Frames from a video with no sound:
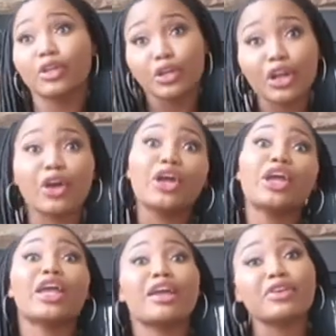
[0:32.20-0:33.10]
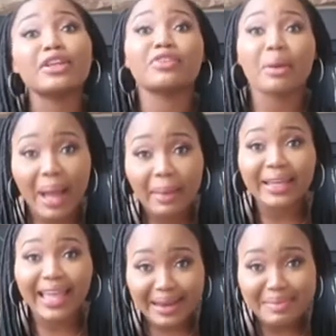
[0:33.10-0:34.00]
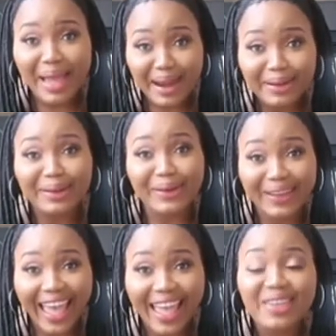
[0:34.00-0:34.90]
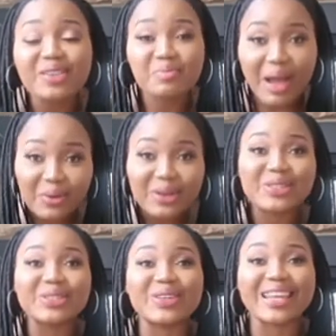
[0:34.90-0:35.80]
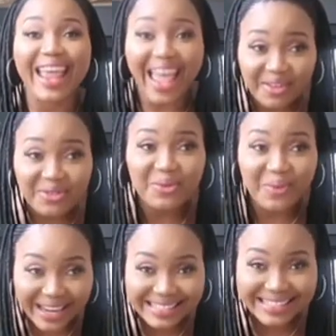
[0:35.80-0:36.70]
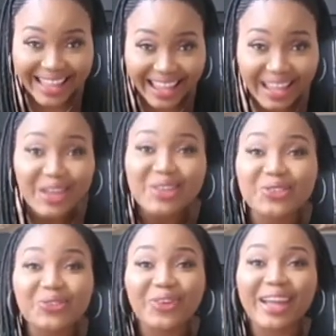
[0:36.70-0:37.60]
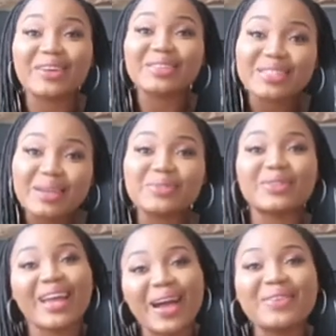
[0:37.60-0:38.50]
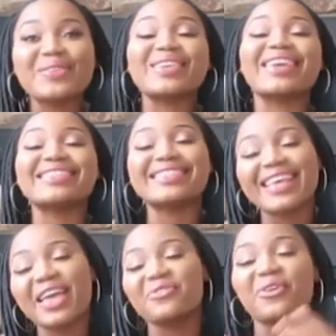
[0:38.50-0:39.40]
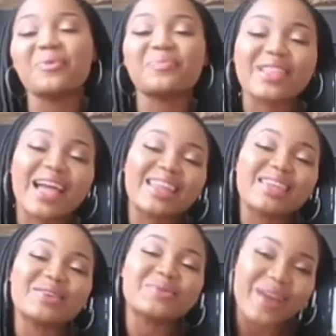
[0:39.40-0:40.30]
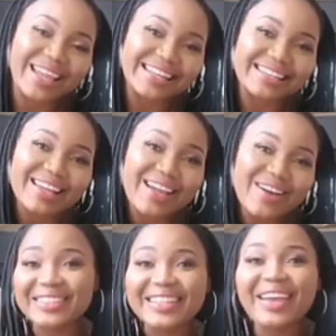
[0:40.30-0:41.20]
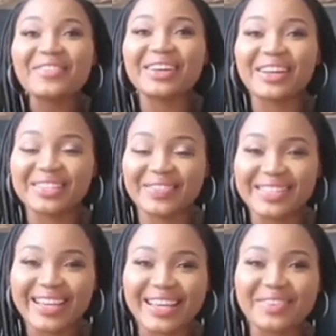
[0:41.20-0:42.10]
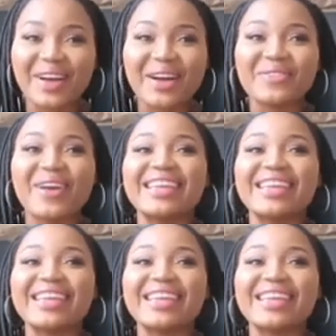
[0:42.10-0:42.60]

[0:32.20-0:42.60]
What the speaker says: you know, even if your mama getting married, okay, you might want to tune in every Wednesday to find out tips on how you can save on planning your wedding. So today we're going to be talking about